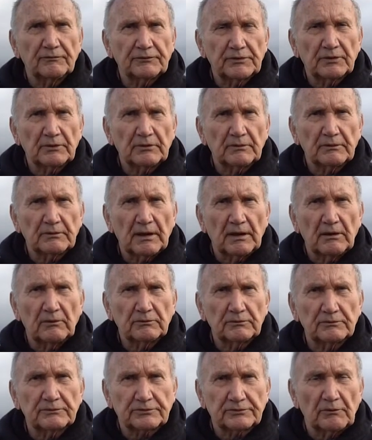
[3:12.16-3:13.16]
if you're
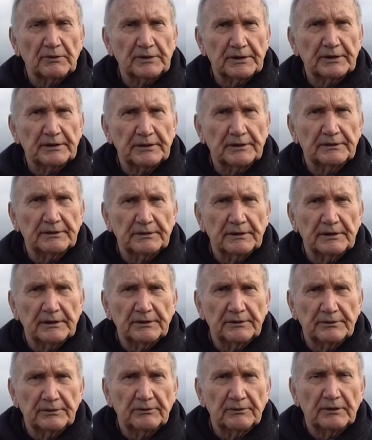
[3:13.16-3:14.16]
out squidding and,
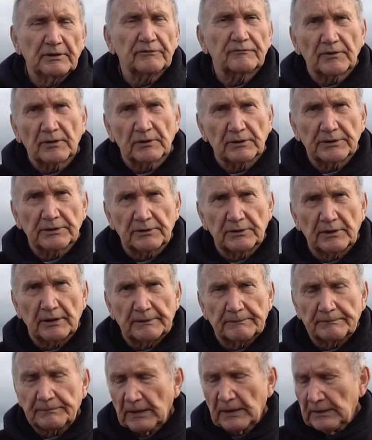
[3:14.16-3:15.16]
and doing fairly good.
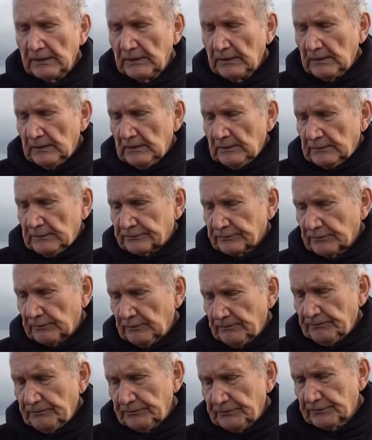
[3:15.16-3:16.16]

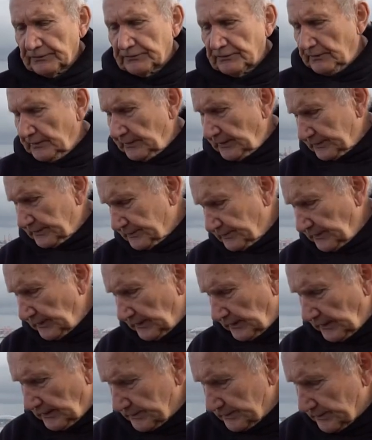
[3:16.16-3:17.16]
So, so the next
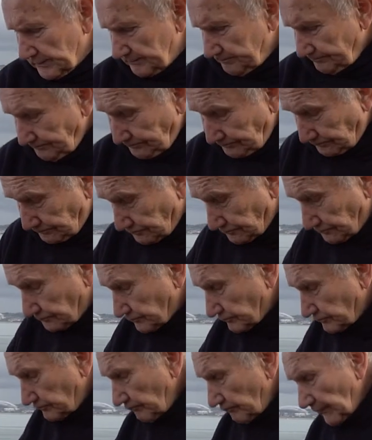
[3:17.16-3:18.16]
thing is,
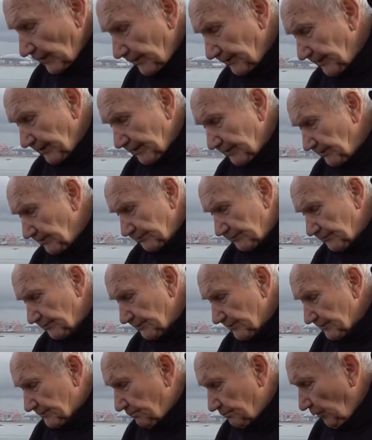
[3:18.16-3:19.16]
again, you do
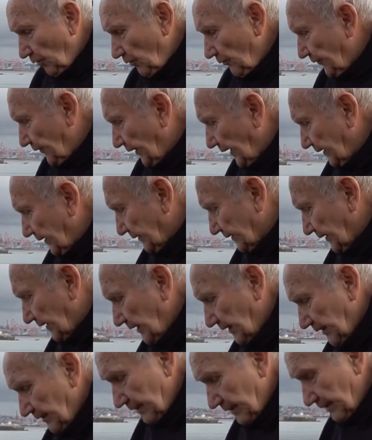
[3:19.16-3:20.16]
this both at day and